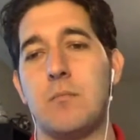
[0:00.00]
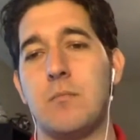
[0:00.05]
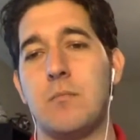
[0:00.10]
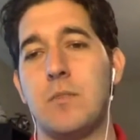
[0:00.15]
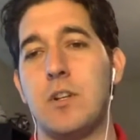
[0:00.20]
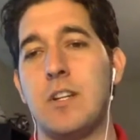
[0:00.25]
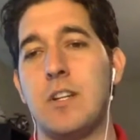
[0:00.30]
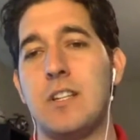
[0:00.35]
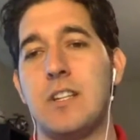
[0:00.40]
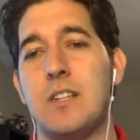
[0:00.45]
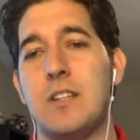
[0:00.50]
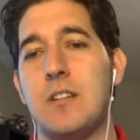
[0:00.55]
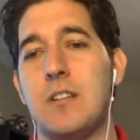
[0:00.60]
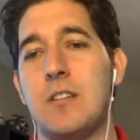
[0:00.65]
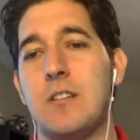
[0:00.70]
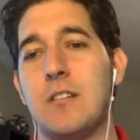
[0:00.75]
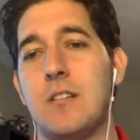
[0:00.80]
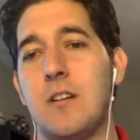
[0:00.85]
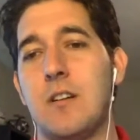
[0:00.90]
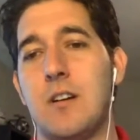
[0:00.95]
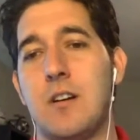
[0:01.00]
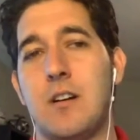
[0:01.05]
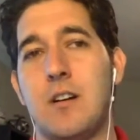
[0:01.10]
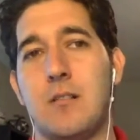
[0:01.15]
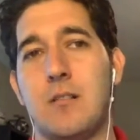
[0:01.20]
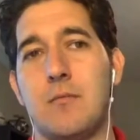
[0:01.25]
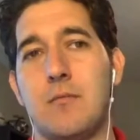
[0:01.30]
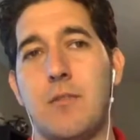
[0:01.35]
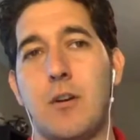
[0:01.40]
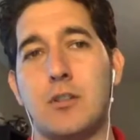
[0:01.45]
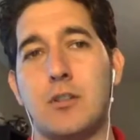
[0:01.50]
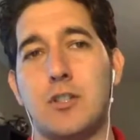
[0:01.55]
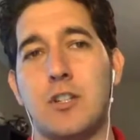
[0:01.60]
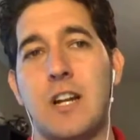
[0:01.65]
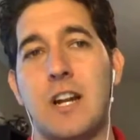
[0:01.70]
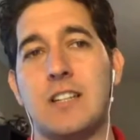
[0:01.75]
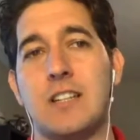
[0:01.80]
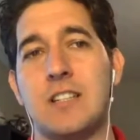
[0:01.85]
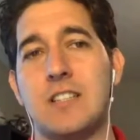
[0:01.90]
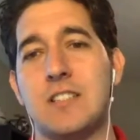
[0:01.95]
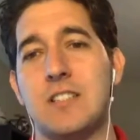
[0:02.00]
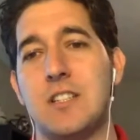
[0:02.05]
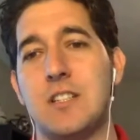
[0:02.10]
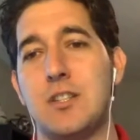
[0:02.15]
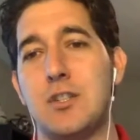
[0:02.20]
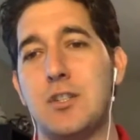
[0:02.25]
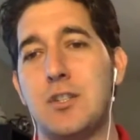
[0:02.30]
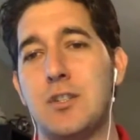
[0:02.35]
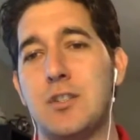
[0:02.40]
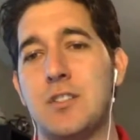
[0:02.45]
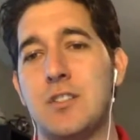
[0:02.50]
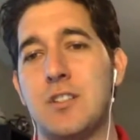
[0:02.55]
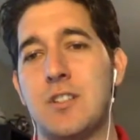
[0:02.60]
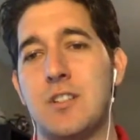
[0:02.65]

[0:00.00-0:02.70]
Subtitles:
Unity functionalities did you use?